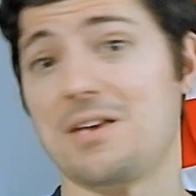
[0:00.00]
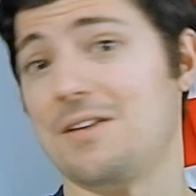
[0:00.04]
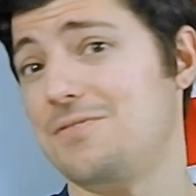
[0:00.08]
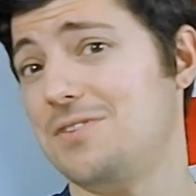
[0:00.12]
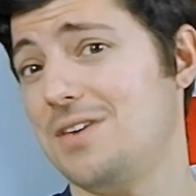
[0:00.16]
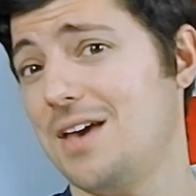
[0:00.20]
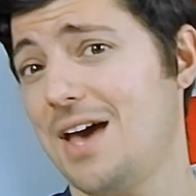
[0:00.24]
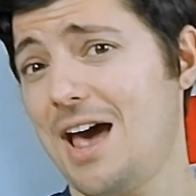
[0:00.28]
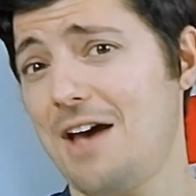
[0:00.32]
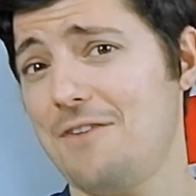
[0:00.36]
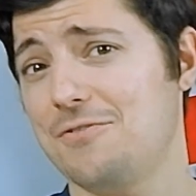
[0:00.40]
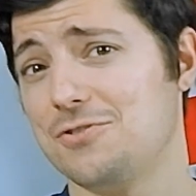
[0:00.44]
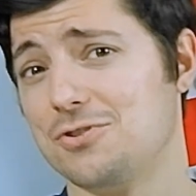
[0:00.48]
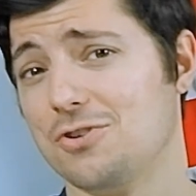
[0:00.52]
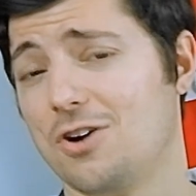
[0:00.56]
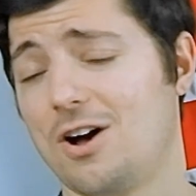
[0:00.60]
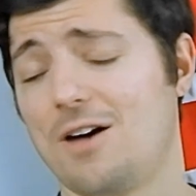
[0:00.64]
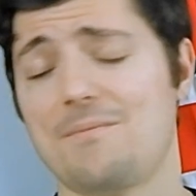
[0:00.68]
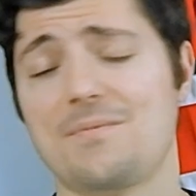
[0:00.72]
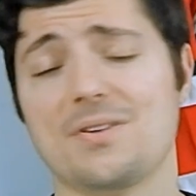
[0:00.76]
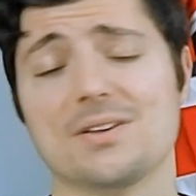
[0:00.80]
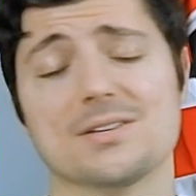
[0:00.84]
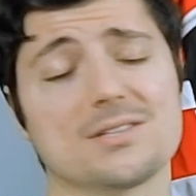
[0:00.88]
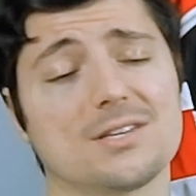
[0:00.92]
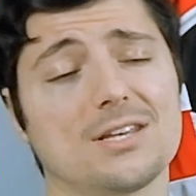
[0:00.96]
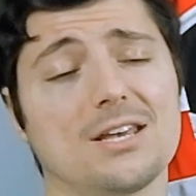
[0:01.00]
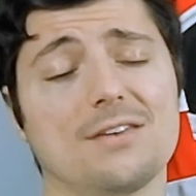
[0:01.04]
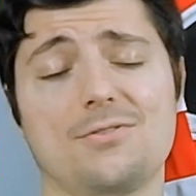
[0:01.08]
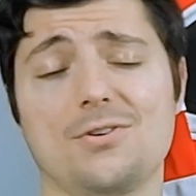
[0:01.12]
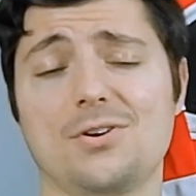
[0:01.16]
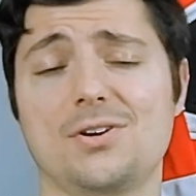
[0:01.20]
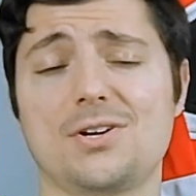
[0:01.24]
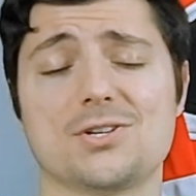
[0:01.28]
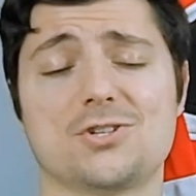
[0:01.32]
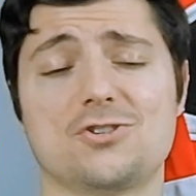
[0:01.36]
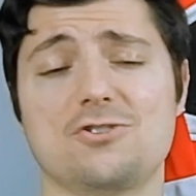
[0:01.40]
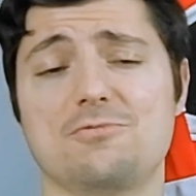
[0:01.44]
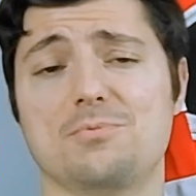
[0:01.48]
If you have to, obviously, if
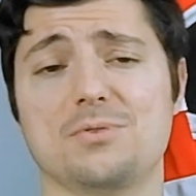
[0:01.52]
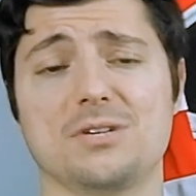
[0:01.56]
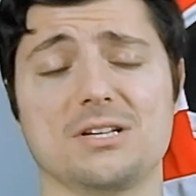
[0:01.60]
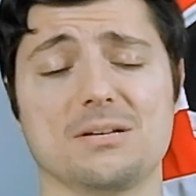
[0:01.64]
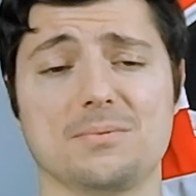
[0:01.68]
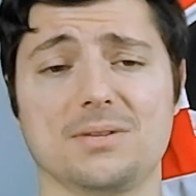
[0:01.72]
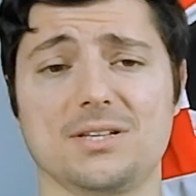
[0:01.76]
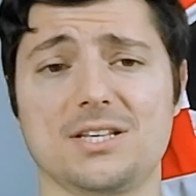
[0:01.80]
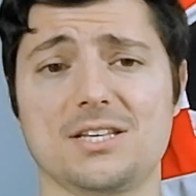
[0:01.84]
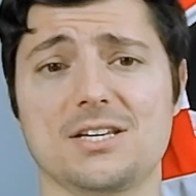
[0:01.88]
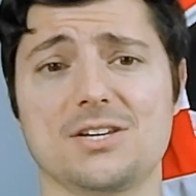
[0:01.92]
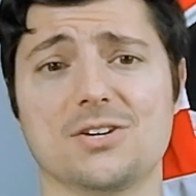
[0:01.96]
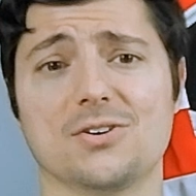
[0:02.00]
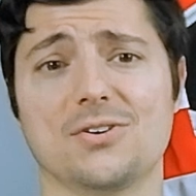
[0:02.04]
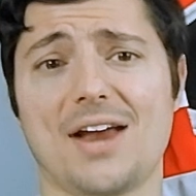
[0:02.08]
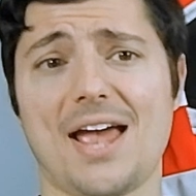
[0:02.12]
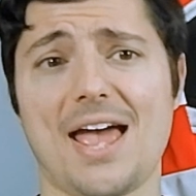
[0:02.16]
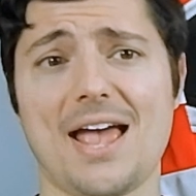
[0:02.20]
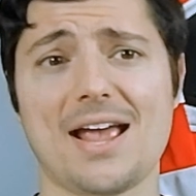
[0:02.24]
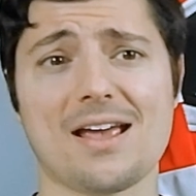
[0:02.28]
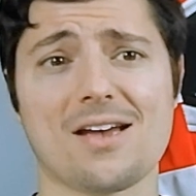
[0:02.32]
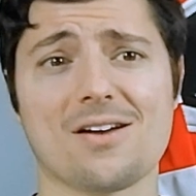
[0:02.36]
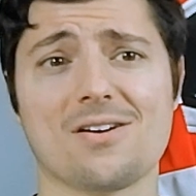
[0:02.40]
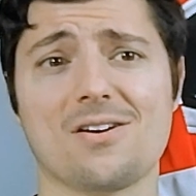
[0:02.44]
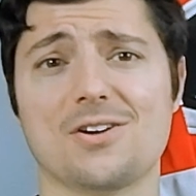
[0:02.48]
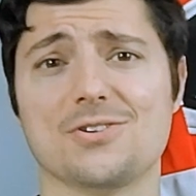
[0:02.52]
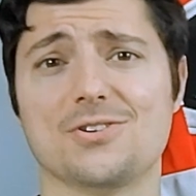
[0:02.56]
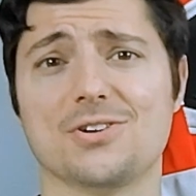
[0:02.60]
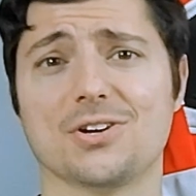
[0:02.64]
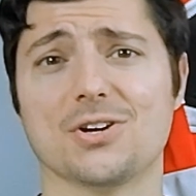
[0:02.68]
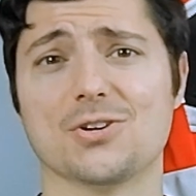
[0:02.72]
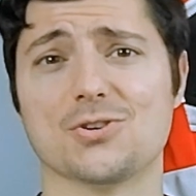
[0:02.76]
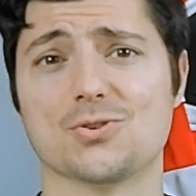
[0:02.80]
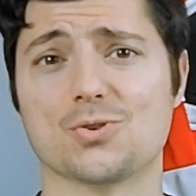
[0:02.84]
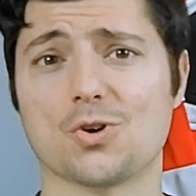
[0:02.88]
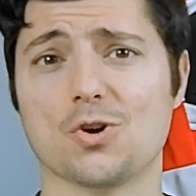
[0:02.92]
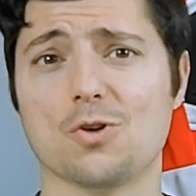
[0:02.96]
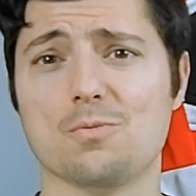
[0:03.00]
you're in a super deep league, you're hanging on to
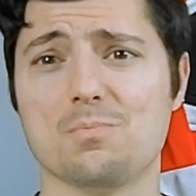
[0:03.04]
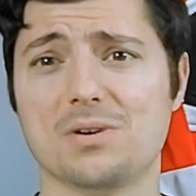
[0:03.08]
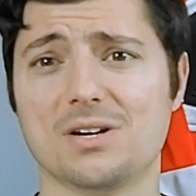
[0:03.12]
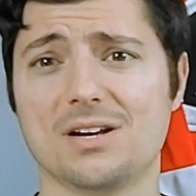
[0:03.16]
Gaudreau,